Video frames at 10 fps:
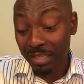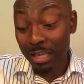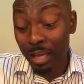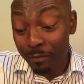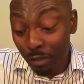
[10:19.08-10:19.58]

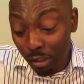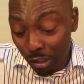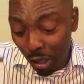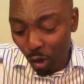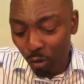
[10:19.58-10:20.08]
Even
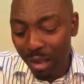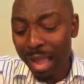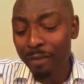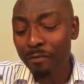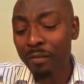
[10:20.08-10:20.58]
so,
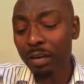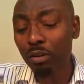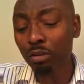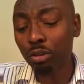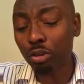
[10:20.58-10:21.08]
every
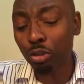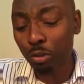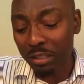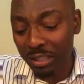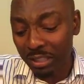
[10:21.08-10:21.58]
good
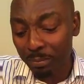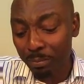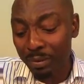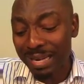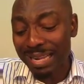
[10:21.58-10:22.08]
tree
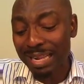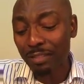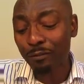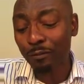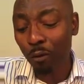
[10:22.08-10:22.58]

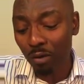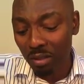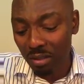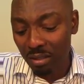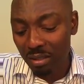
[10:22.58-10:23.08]
bringeth
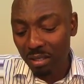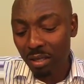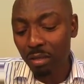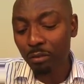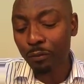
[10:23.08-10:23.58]
forth
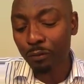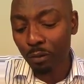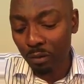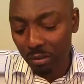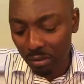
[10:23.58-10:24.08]
good
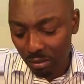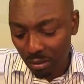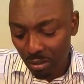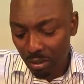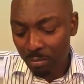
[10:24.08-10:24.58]
fruit,
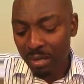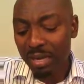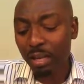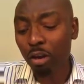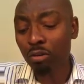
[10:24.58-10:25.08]
but
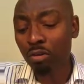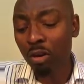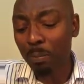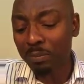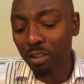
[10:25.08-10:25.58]
a
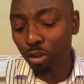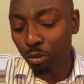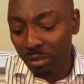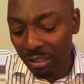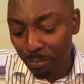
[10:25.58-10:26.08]
corrupt
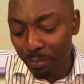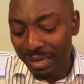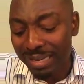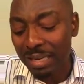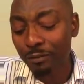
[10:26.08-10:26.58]
tree
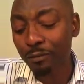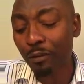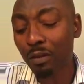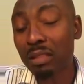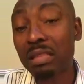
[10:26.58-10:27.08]
bringeth
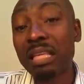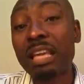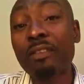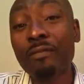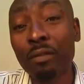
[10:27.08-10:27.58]
forth
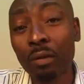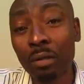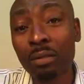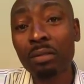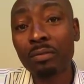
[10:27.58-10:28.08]

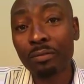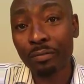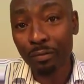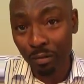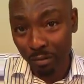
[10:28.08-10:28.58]
evil
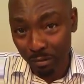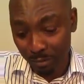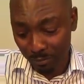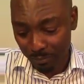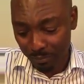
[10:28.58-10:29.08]
fruit.